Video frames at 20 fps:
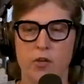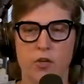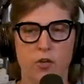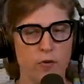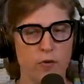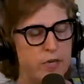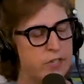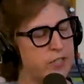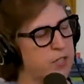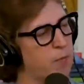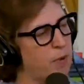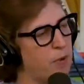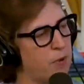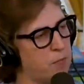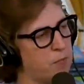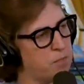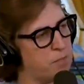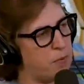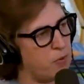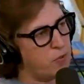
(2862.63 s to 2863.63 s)
curious
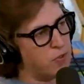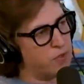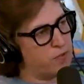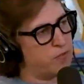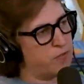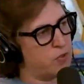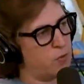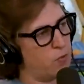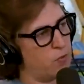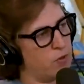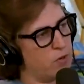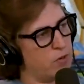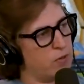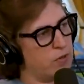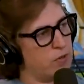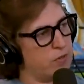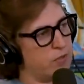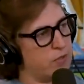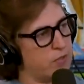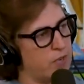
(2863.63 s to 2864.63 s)
about both of
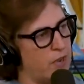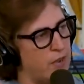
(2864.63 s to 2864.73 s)
your